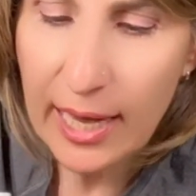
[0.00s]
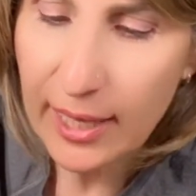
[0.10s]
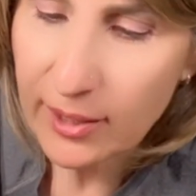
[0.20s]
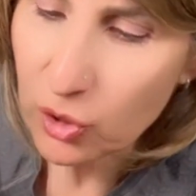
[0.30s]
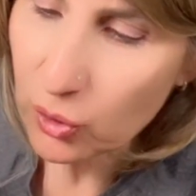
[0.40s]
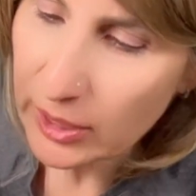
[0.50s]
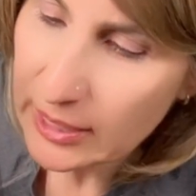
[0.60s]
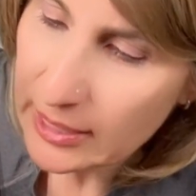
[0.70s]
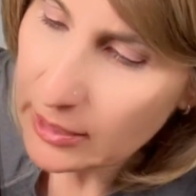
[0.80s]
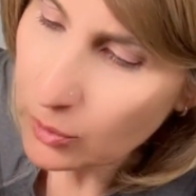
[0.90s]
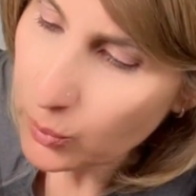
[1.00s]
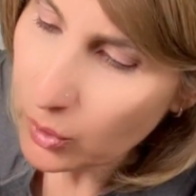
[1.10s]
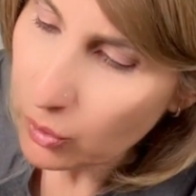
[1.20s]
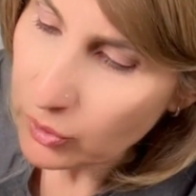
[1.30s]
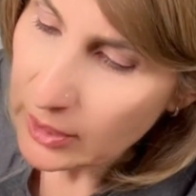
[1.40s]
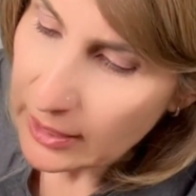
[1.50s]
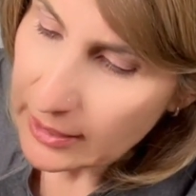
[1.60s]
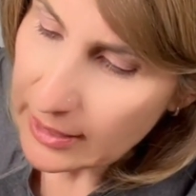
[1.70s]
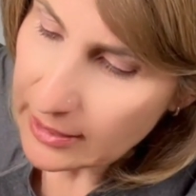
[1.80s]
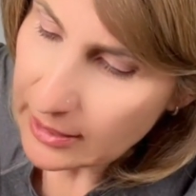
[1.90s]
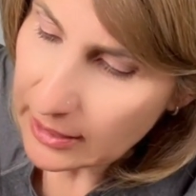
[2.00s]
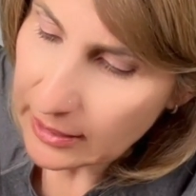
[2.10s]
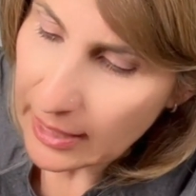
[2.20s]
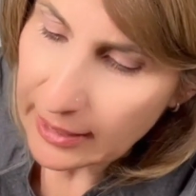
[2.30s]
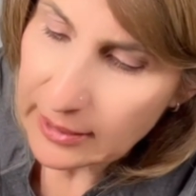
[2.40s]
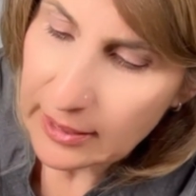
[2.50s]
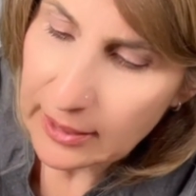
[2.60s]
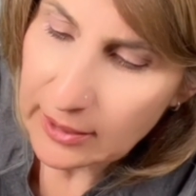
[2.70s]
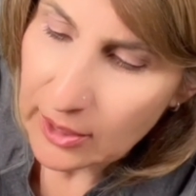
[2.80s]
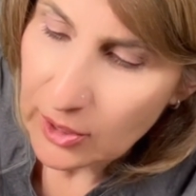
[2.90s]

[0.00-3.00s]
and your heel bone gets connected